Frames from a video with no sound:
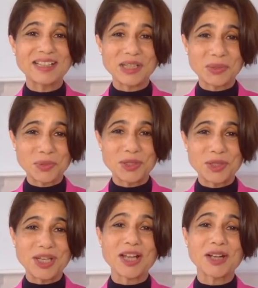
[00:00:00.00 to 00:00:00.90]
And these
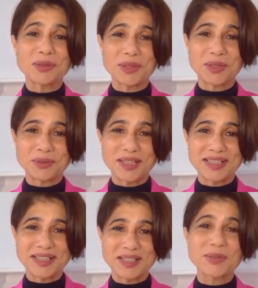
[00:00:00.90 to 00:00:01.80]
winners are going to
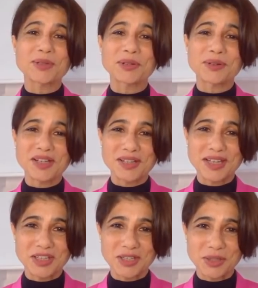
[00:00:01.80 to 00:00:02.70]
do it. So
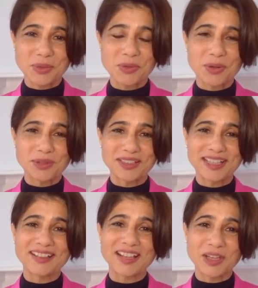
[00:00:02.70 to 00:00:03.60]
congratulations to
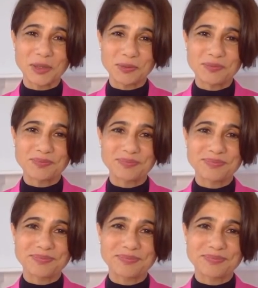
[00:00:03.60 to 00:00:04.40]
all, and thank you.